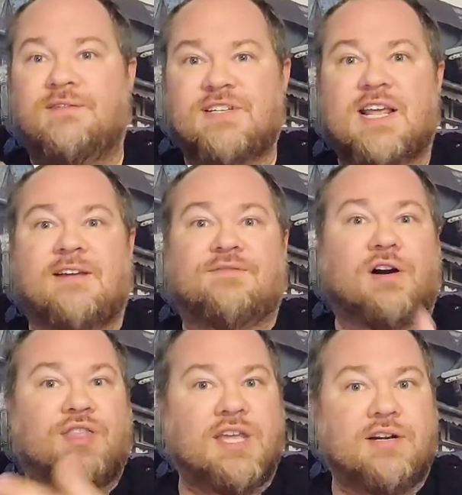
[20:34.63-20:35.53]
to if our
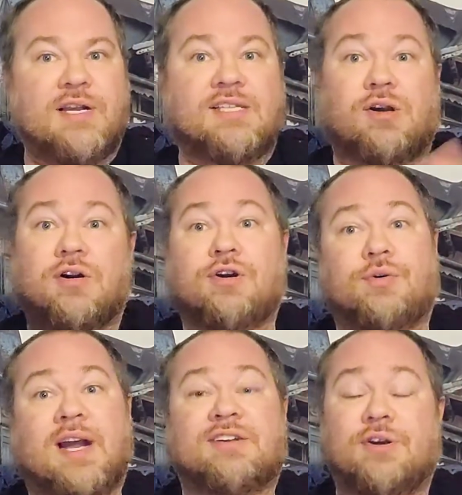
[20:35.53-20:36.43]
theories are
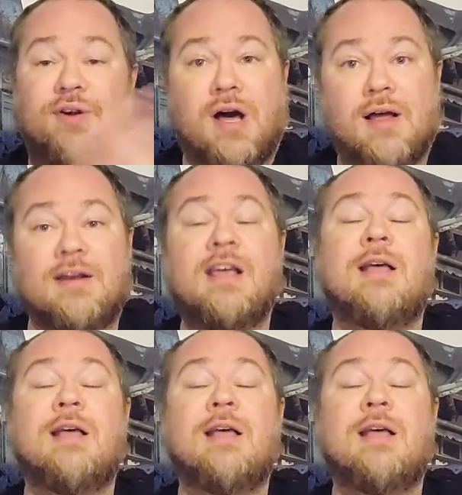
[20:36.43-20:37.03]
correct or not,